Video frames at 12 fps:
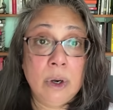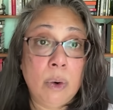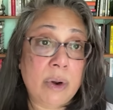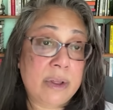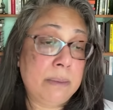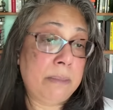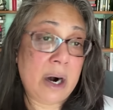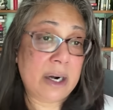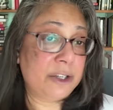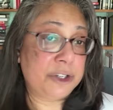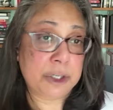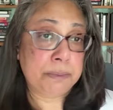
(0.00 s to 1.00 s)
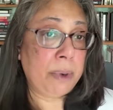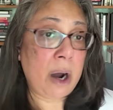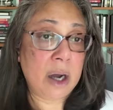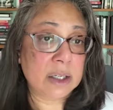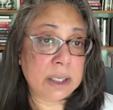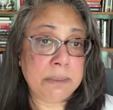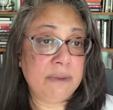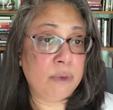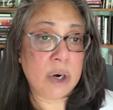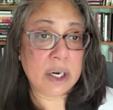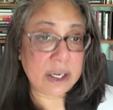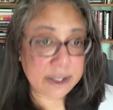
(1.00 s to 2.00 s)
or whether the market's just pausing
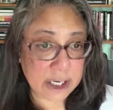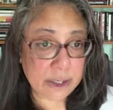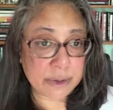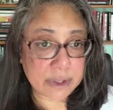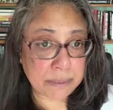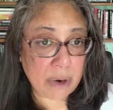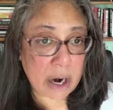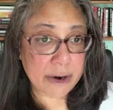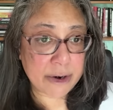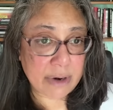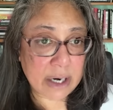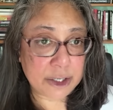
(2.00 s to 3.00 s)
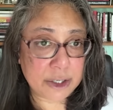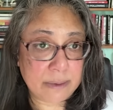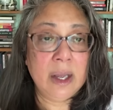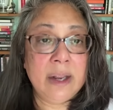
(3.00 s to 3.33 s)
before it continues in the prior direction.